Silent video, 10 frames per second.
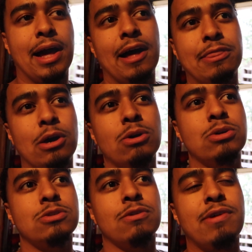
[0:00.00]
got
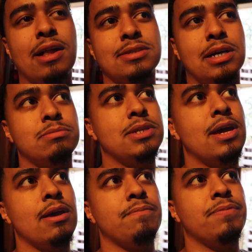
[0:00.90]
those for Valentine's
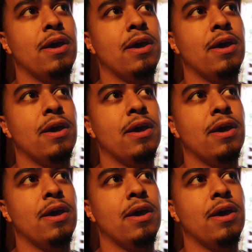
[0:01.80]
Day,